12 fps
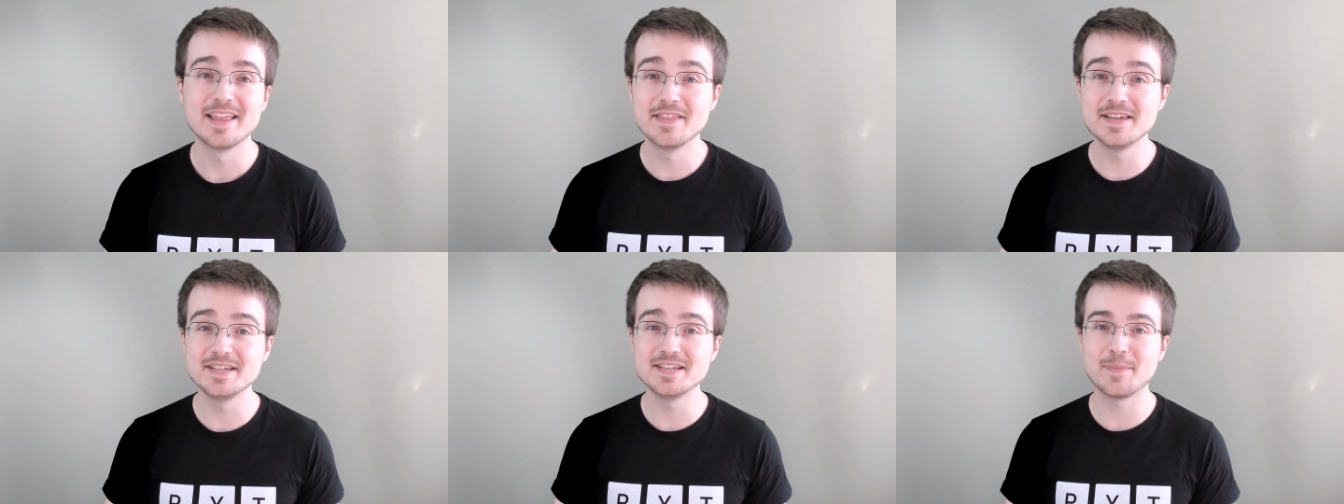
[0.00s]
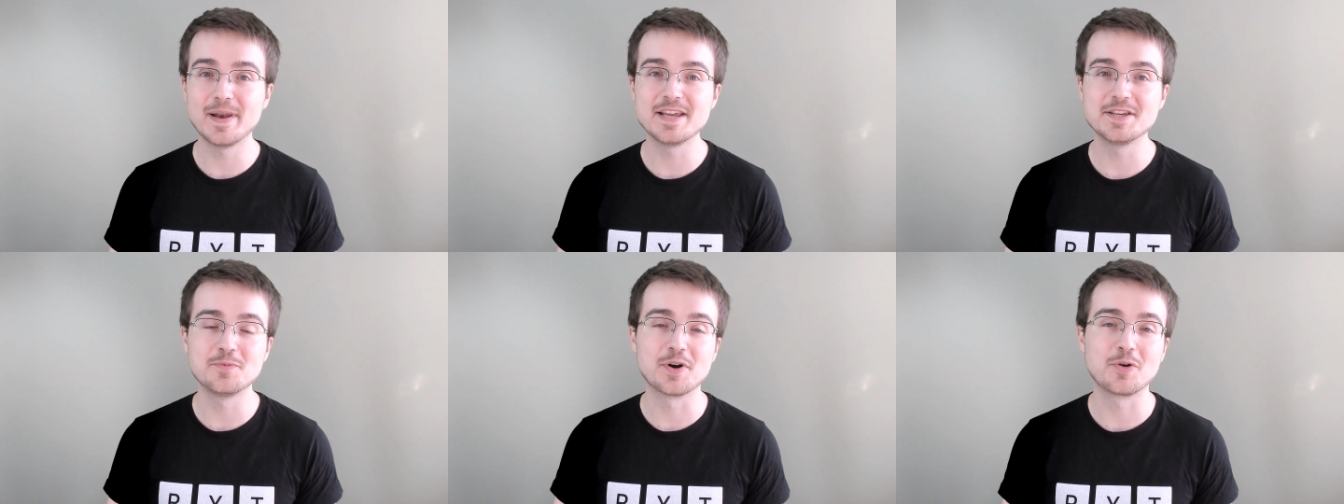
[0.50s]
This is a
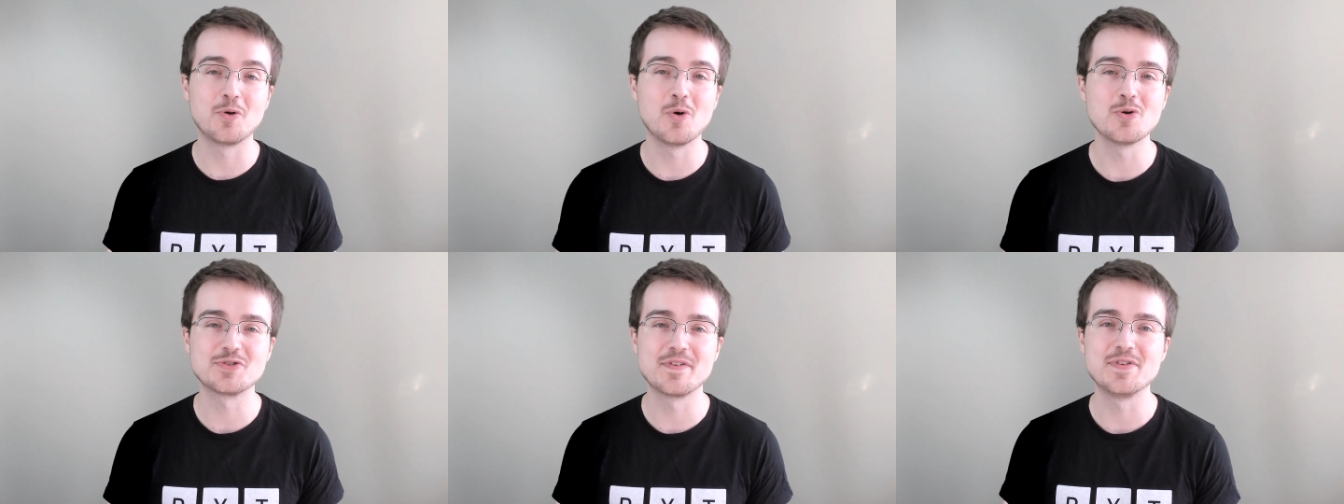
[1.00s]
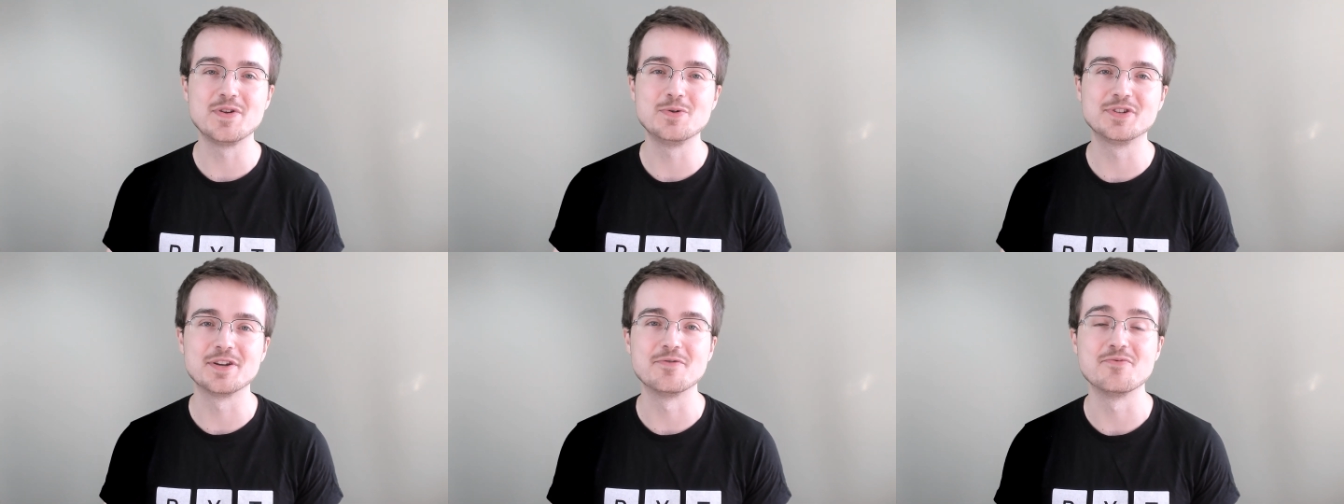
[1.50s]
place where course
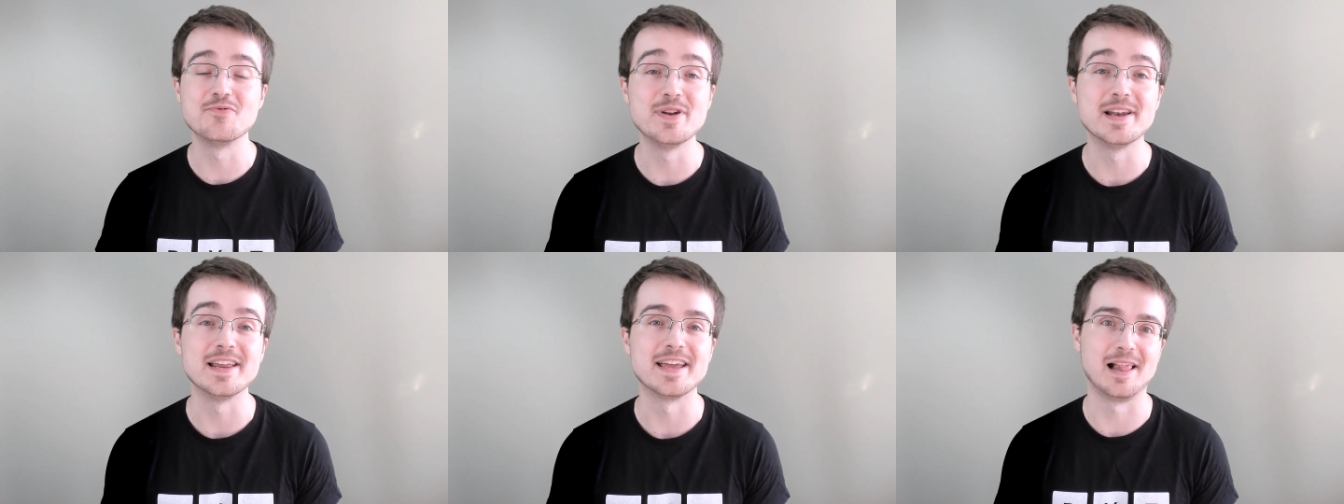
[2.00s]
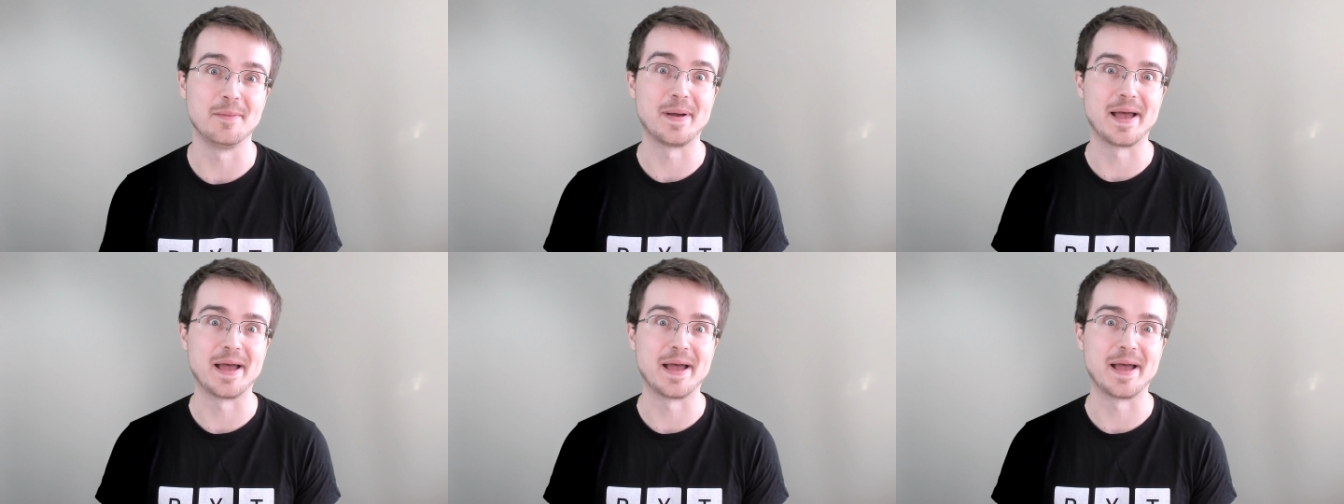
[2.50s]
reviews can really help